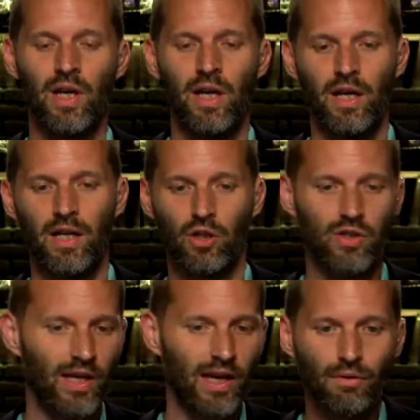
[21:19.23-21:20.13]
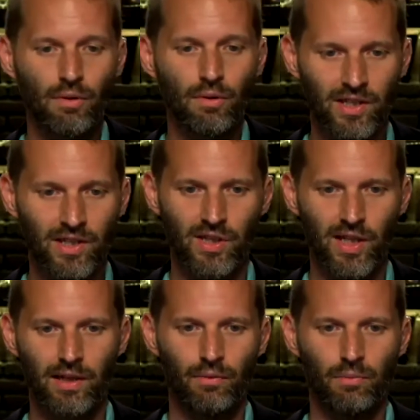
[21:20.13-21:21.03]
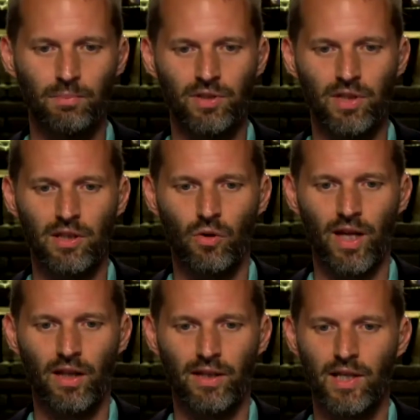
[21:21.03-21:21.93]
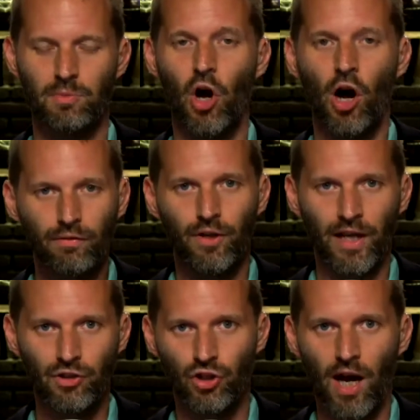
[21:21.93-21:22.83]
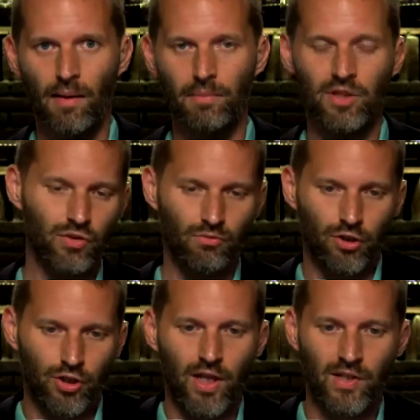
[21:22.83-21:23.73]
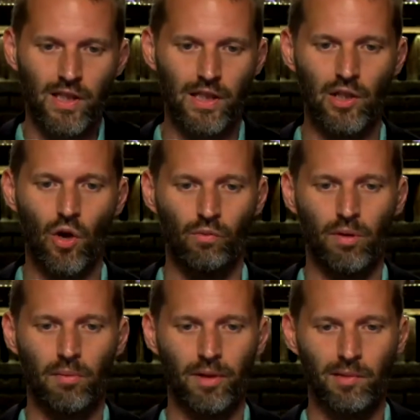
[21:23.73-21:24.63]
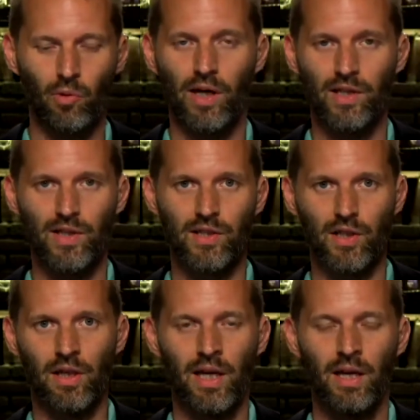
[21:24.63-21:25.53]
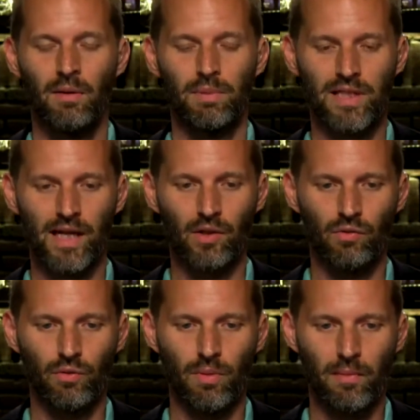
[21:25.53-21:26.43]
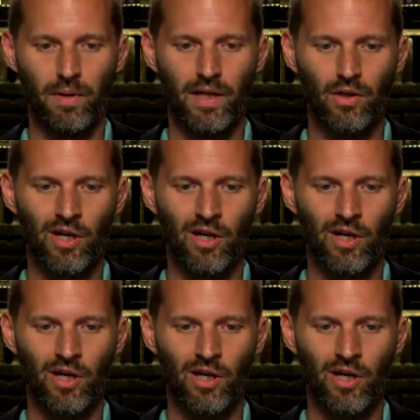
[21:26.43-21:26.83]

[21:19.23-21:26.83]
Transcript: It looks like everybody's going to stay. Even Blip CEO Kelly Day has been offered a job. It's just not CEO of Blip anymore. I guess that's going to be taken over by Maker.